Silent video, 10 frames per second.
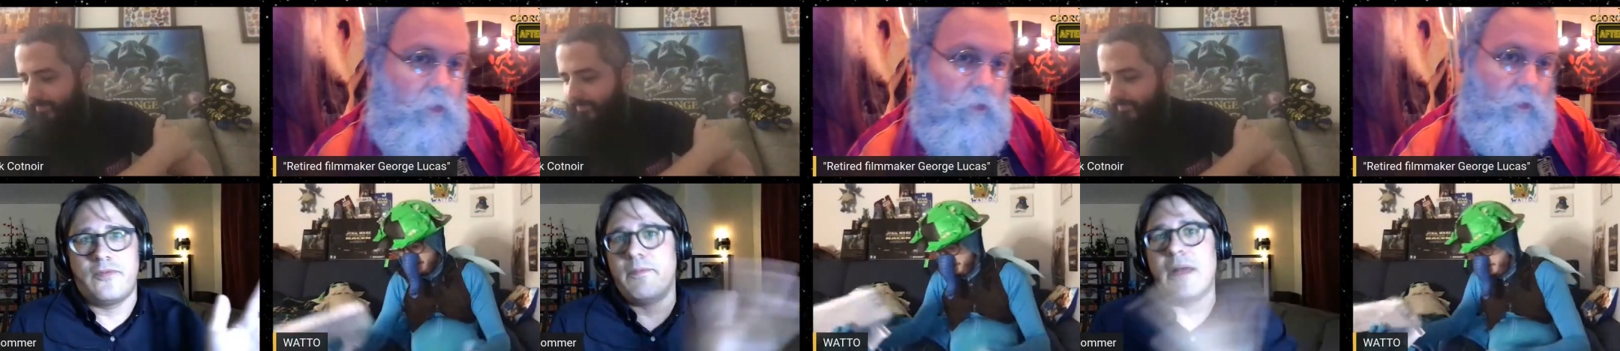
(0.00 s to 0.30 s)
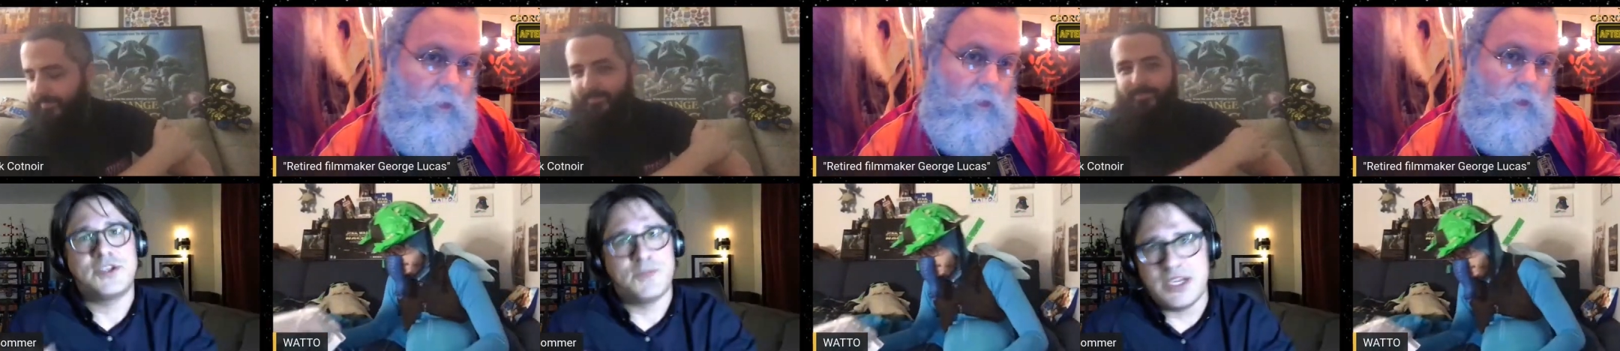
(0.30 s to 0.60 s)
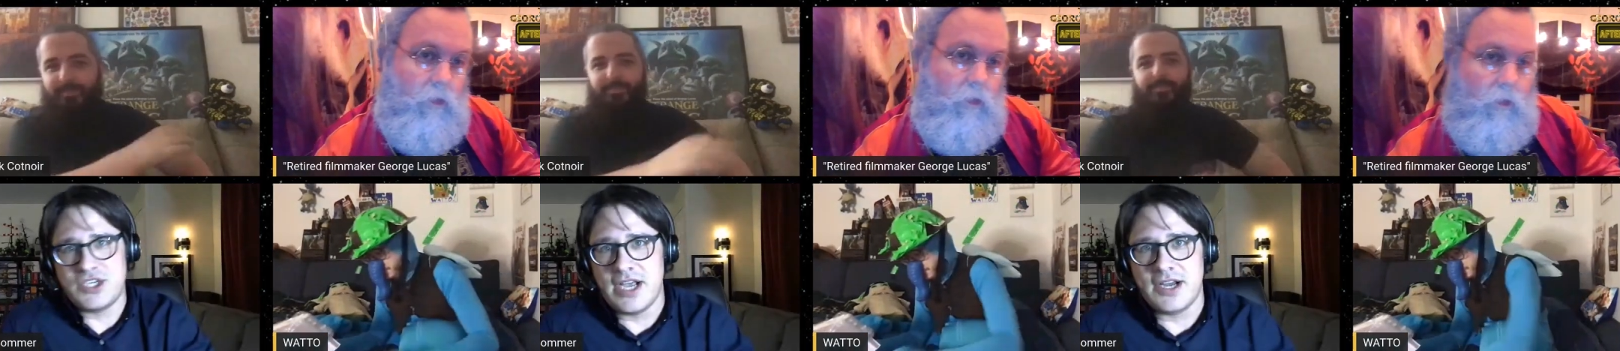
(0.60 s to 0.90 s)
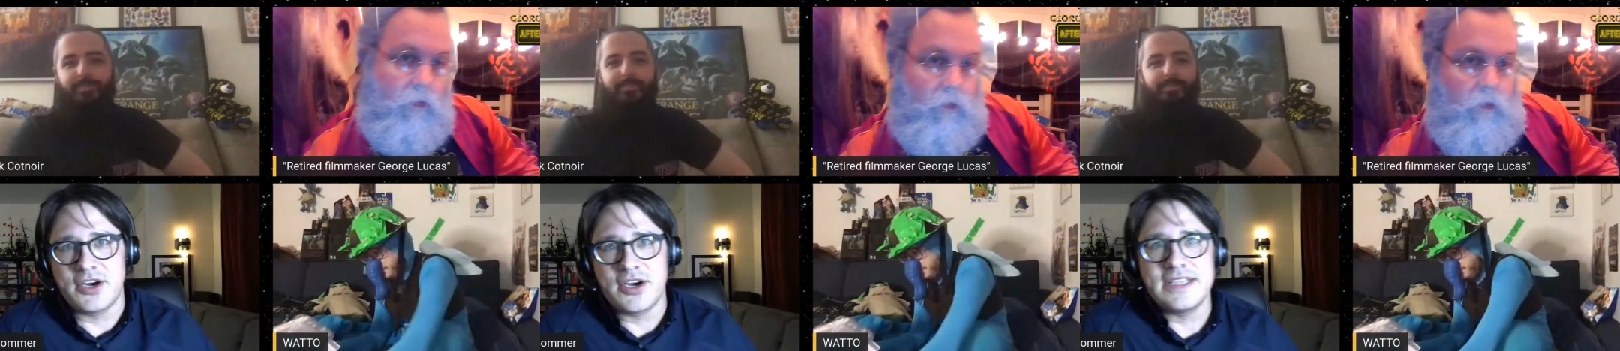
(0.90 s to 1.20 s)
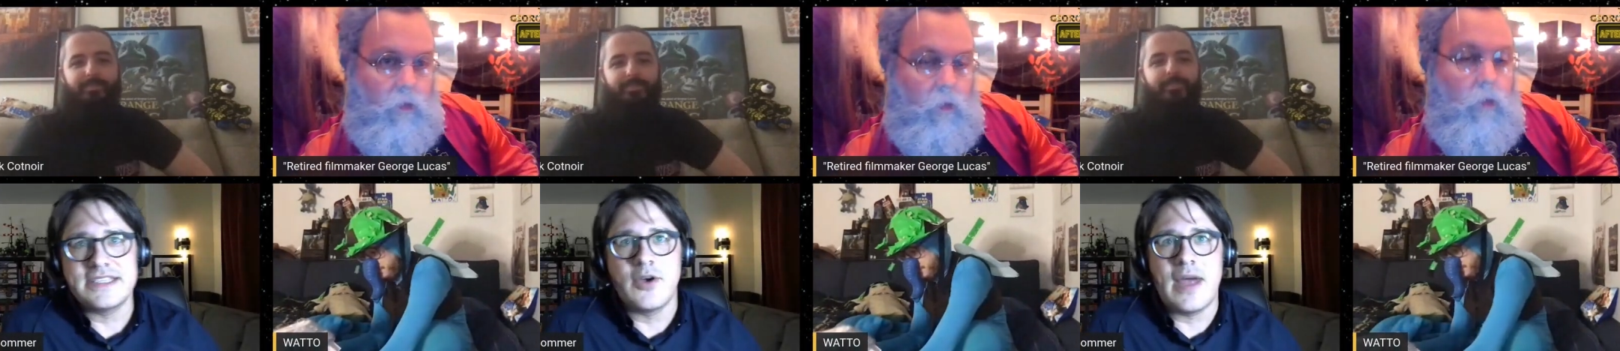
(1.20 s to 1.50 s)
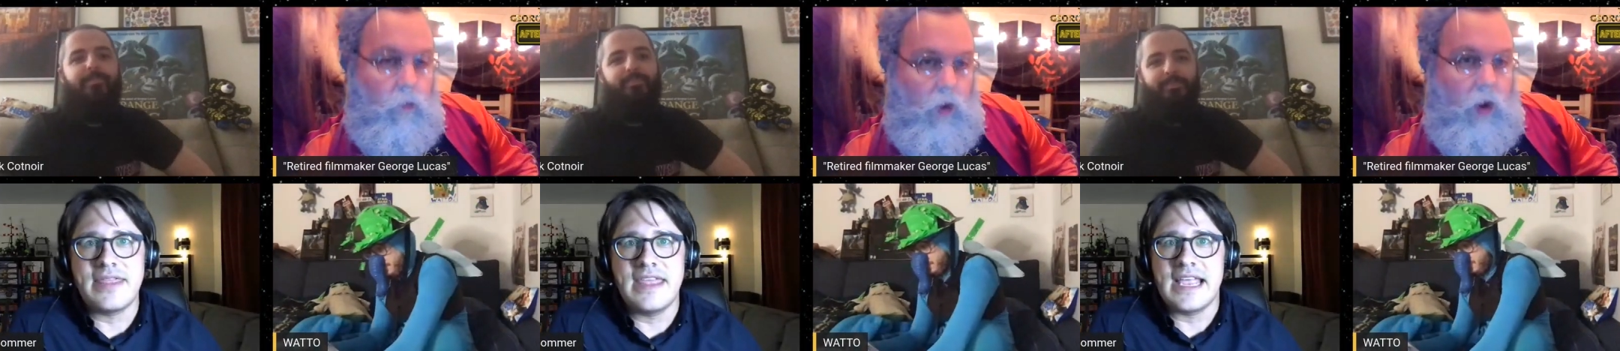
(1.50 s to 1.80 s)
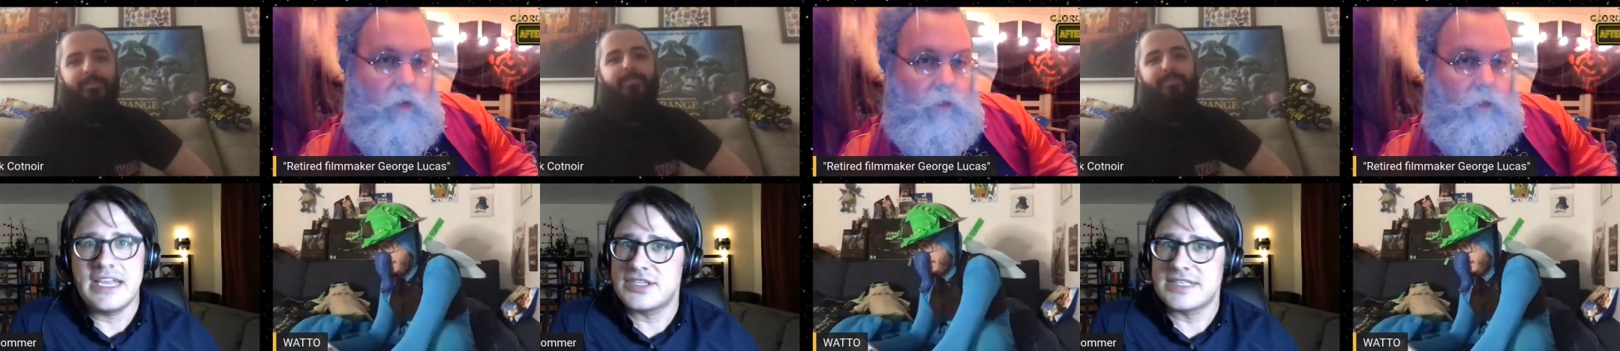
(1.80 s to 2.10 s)
Speaker 1: much much younger, and so I
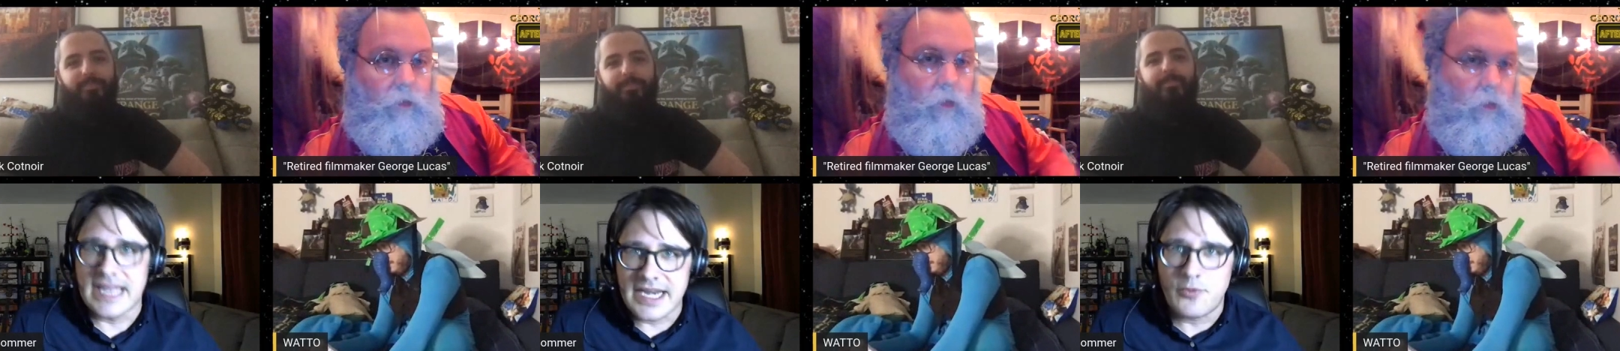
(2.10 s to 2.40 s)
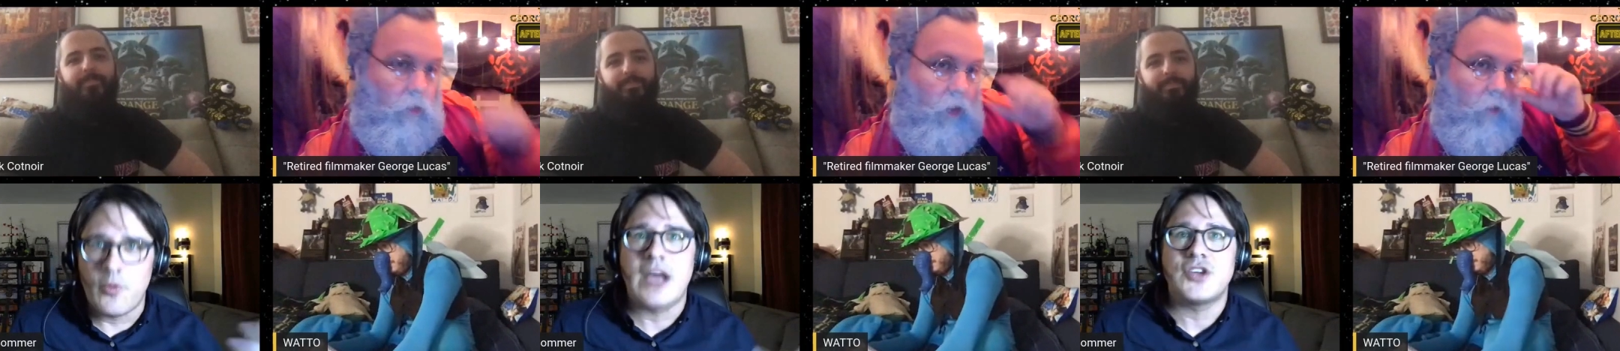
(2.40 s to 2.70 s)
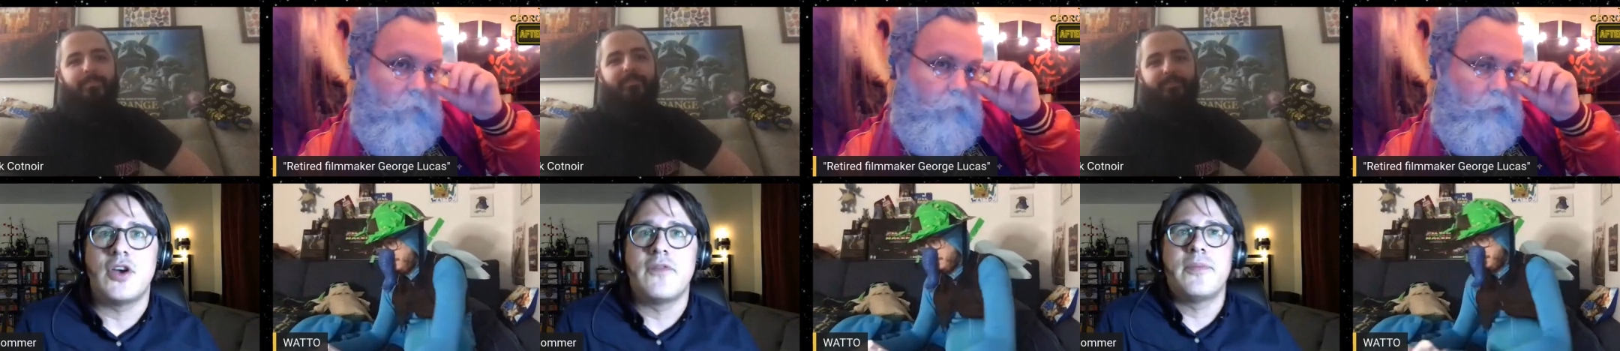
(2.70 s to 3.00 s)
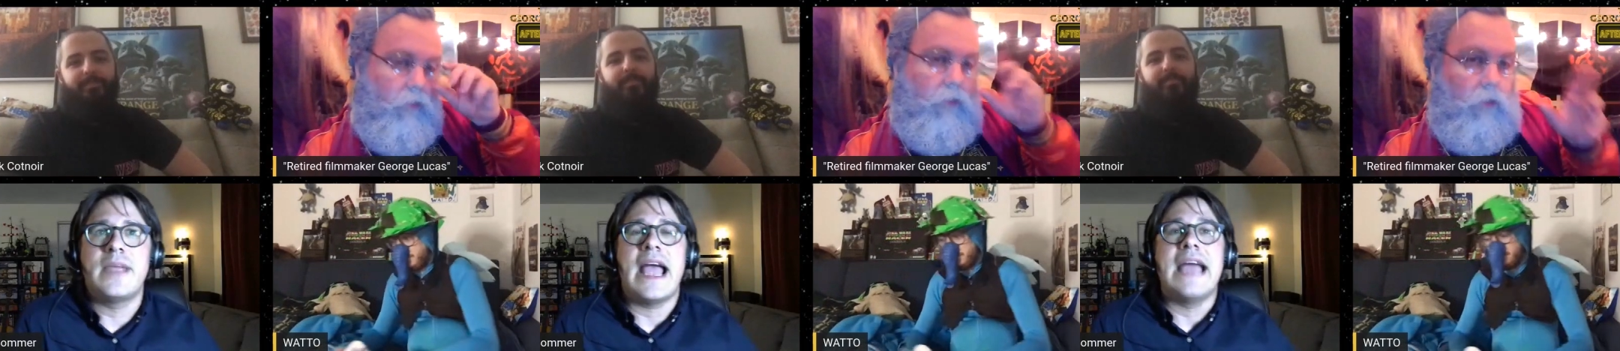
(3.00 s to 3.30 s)
think right. I just let it wash over me.